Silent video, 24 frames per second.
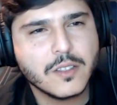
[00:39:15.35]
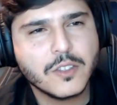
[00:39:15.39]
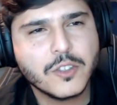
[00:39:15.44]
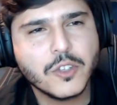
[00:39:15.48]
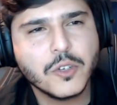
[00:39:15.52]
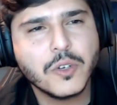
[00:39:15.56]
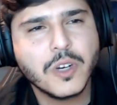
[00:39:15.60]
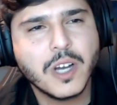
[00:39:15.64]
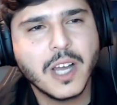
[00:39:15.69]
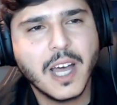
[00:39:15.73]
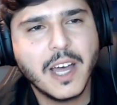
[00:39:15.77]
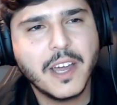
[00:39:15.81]

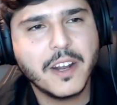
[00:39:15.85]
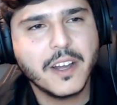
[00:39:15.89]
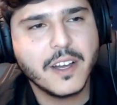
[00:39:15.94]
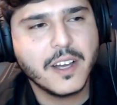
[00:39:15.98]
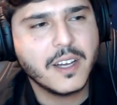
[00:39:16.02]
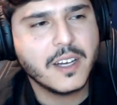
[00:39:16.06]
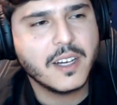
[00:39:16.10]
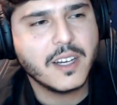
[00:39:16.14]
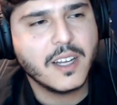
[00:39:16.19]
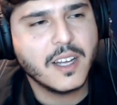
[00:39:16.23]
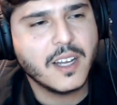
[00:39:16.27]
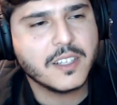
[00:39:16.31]

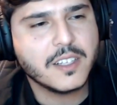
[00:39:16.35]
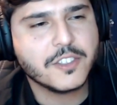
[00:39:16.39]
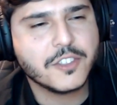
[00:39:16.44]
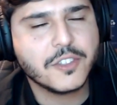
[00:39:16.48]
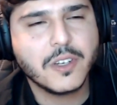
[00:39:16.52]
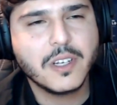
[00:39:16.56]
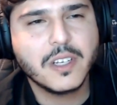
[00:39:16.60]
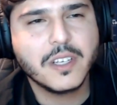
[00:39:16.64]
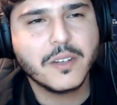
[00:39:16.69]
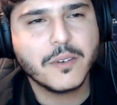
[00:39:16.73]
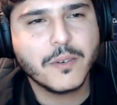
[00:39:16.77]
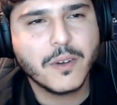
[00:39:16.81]
Tucara,
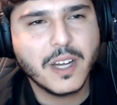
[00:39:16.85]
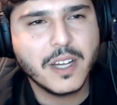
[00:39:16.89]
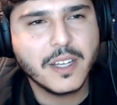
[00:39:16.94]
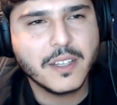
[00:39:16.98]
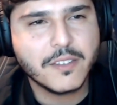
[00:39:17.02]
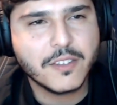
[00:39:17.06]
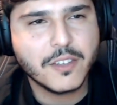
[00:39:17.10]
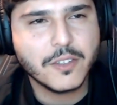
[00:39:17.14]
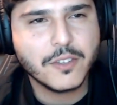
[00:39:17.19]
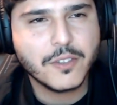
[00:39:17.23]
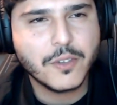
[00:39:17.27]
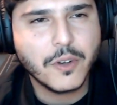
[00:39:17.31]
actually, right?
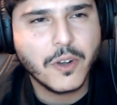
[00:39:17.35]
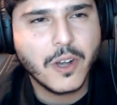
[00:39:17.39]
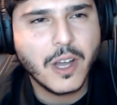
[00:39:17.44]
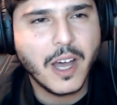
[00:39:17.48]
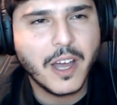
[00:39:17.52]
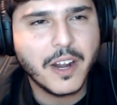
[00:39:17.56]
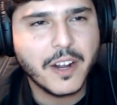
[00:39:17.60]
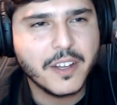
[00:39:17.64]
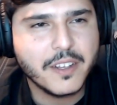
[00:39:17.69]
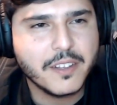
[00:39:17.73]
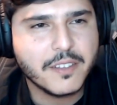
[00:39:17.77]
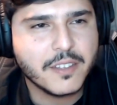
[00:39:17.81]
So
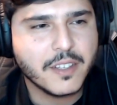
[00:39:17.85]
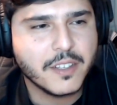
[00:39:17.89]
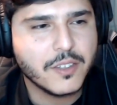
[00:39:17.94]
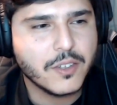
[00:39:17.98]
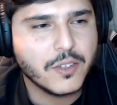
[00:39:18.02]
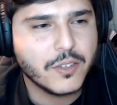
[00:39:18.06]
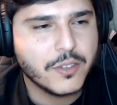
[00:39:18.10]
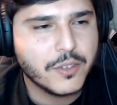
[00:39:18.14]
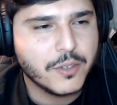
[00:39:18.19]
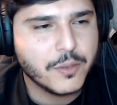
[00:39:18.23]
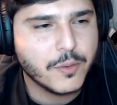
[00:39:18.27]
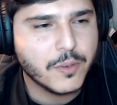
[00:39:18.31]
Tucara is
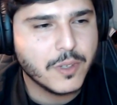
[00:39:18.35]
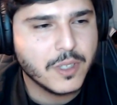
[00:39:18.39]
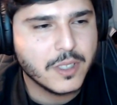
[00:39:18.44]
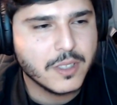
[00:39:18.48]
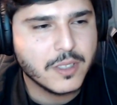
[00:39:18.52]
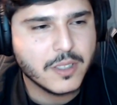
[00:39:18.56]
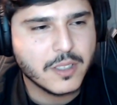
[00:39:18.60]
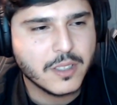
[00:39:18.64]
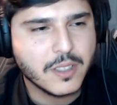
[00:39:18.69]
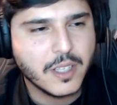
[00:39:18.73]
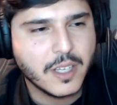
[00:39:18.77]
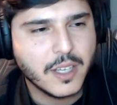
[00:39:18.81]
another
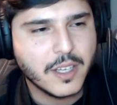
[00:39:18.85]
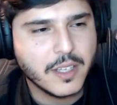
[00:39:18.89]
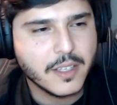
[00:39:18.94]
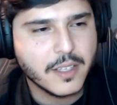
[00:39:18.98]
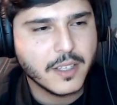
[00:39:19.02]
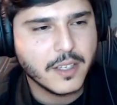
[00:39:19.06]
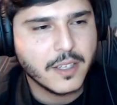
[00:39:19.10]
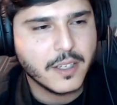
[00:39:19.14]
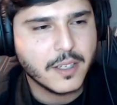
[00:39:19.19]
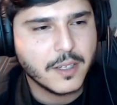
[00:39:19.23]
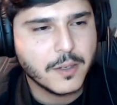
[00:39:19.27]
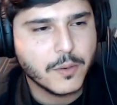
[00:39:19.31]
one that
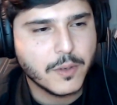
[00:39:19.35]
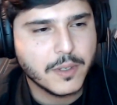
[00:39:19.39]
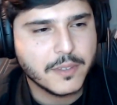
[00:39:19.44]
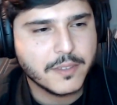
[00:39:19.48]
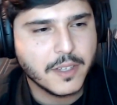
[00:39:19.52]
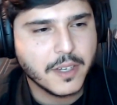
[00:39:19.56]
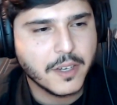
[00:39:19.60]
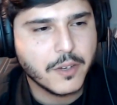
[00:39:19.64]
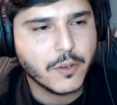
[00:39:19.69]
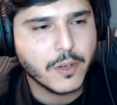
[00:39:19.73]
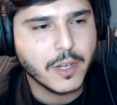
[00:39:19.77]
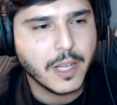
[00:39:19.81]
was
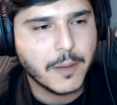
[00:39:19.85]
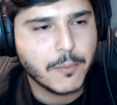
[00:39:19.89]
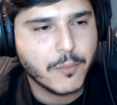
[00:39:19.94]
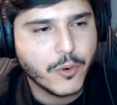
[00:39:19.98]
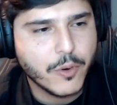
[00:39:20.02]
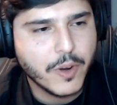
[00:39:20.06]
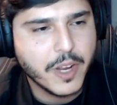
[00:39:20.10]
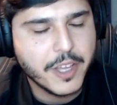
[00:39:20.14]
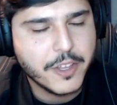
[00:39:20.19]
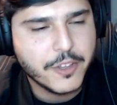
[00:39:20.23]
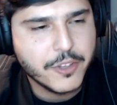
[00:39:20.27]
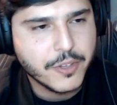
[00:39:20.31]
a
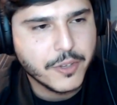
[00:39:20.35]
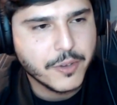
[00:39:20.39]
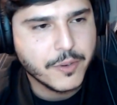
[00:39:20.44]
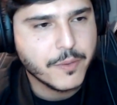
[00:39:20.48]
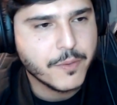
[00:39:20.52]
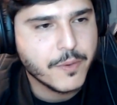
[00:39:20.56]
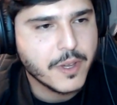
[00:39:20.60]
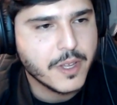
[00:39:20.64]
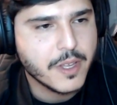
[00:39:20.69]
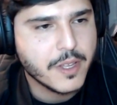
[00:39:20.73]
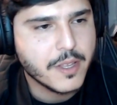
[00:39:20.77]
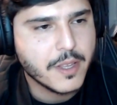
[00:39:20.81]

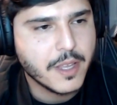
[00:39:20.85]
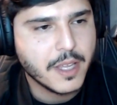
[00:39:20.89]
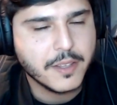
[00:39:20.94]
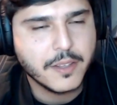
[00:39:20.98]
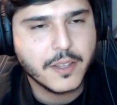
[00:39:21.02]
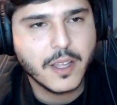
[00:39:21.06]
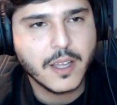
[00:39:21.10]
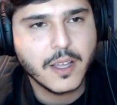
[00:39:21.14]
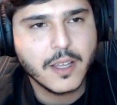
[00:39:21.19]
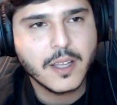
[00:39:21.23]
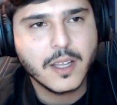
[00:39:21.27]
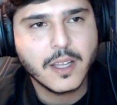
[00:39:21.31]
collaboration with
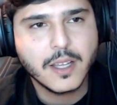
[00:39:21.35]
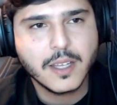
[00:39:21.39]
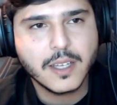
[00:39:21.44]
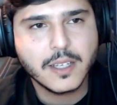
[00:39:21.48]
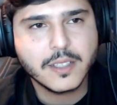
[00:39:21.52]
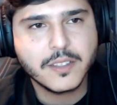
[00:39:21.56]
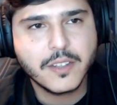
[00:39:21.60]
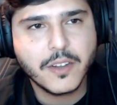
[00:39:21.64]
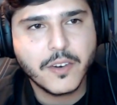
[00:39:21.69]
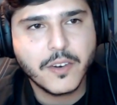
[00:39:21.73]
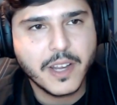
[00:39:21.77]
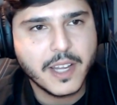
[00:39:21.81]

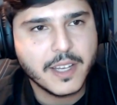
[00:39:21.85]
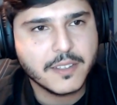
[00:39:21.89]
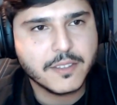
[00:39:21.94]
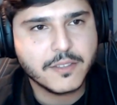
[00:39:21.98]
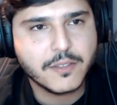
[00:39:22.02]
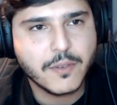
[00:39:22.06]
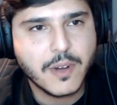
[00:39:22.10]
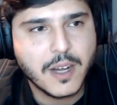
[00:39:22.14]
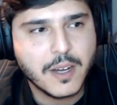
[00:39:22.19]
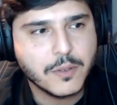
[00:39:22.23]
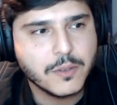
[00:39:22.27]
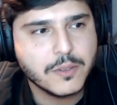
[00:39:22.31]

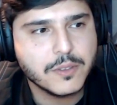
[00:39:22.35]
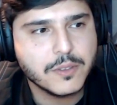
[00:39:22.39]
Andreas Rau.